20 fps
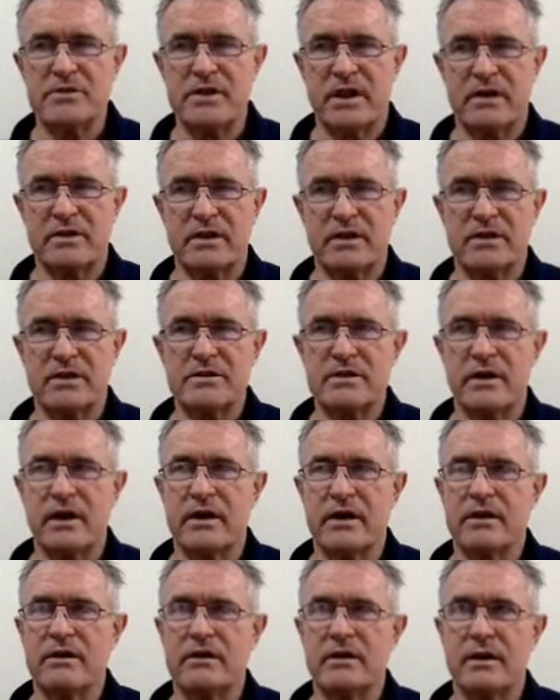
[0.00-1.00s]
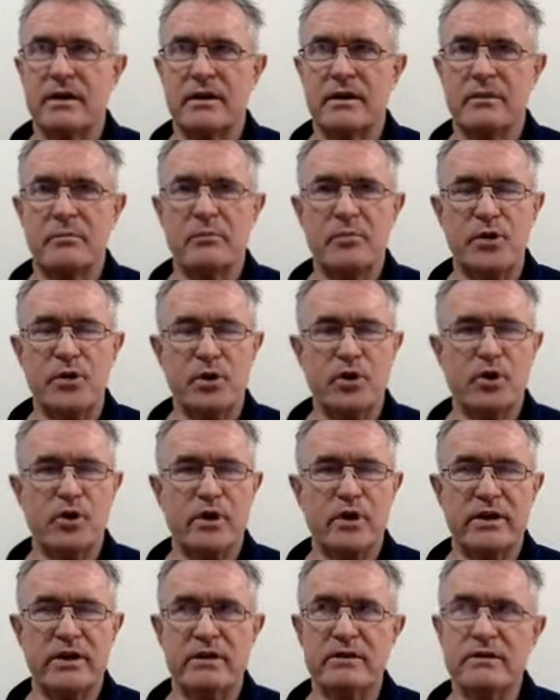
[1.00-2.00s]
techniques like blue
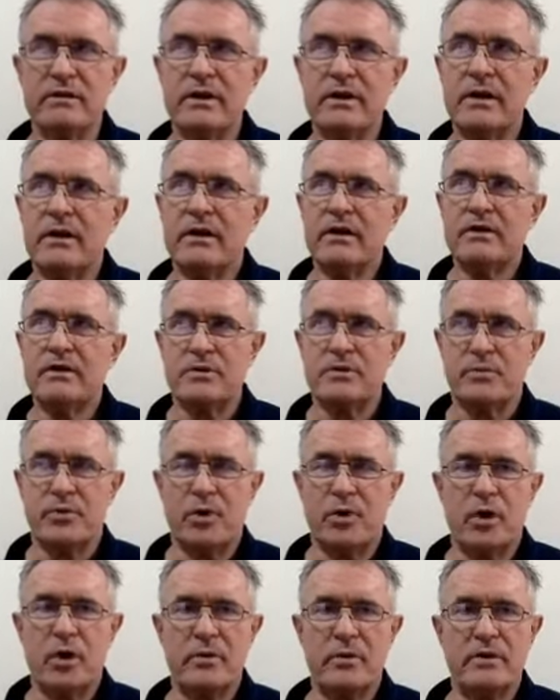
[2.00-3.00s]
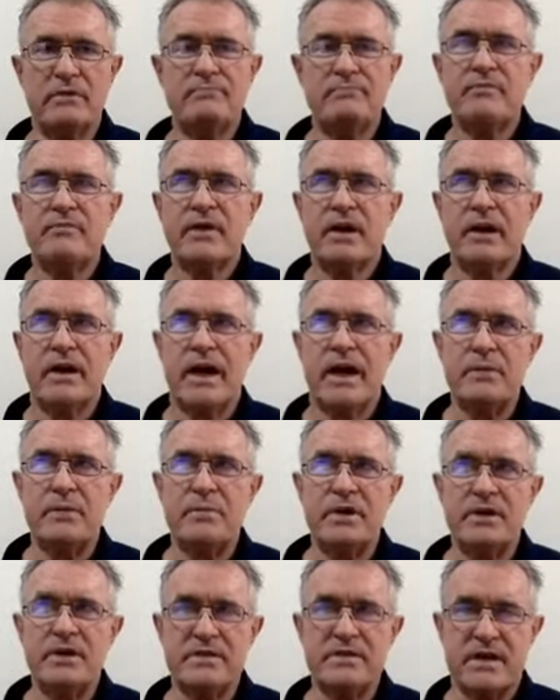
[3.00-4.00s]
green deployment, A
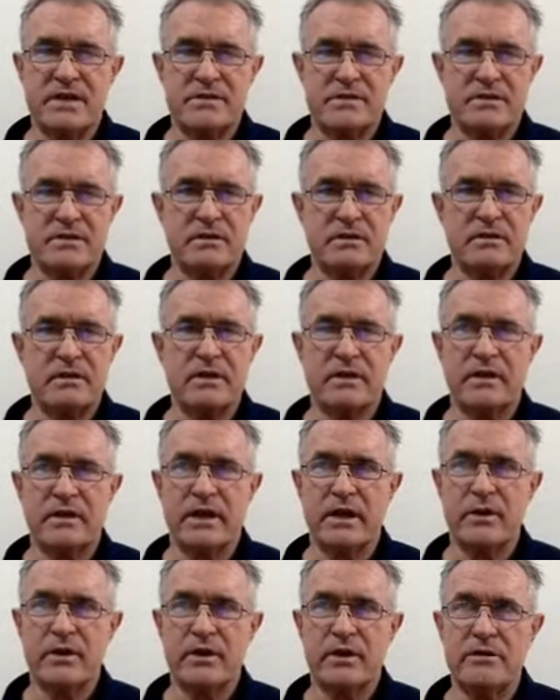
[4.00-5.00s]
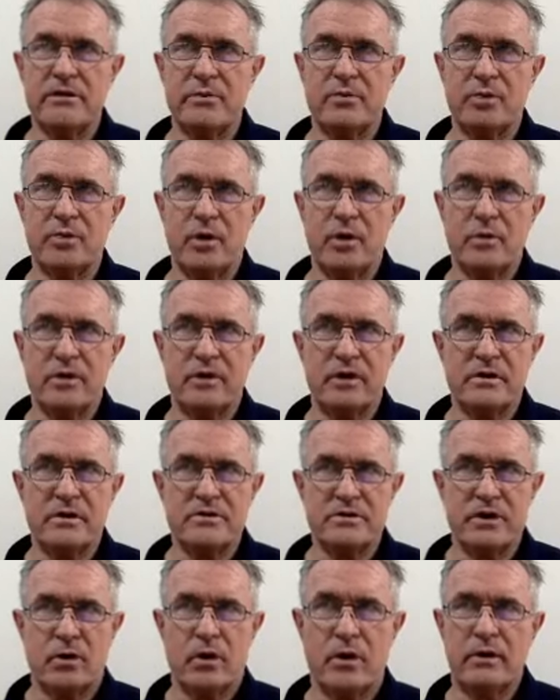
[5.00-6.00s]
B testing, canary deployment, and
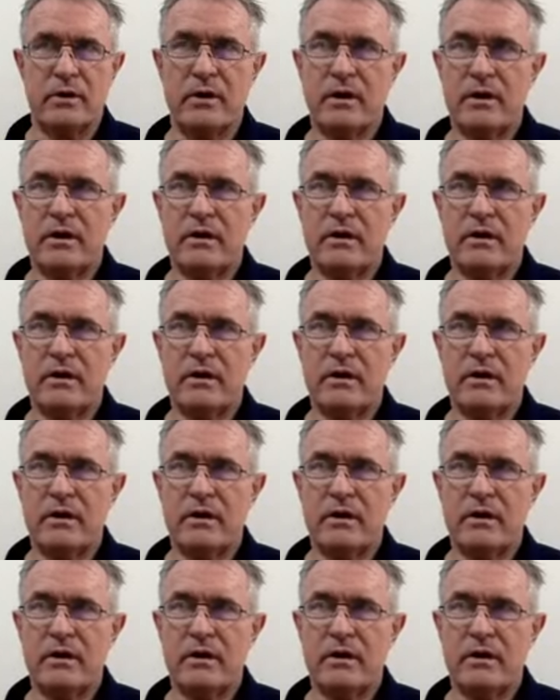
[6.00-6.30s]
so on.